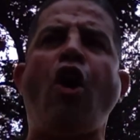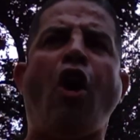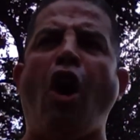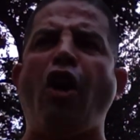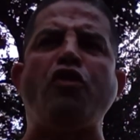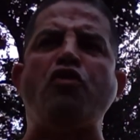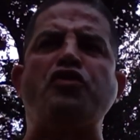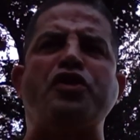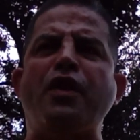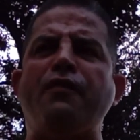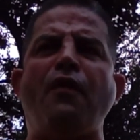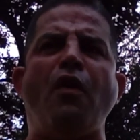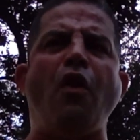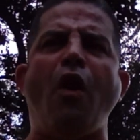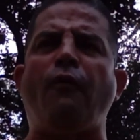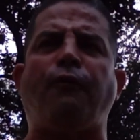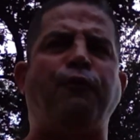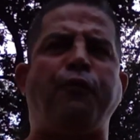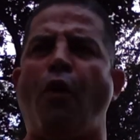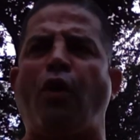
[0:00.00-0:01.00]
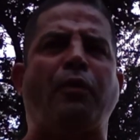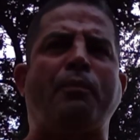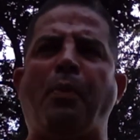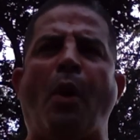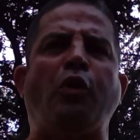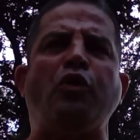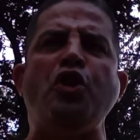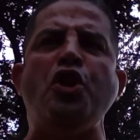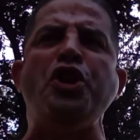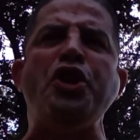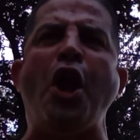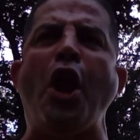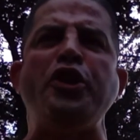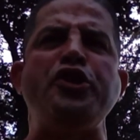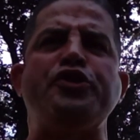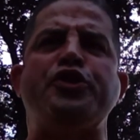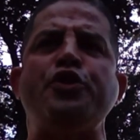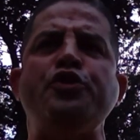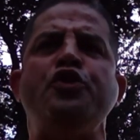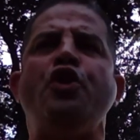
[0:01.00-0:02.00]
I don't give a fuck about Lee
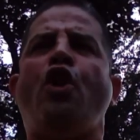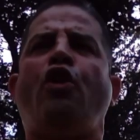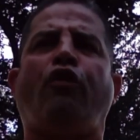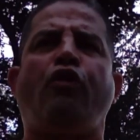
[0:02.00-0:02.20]
Eaton.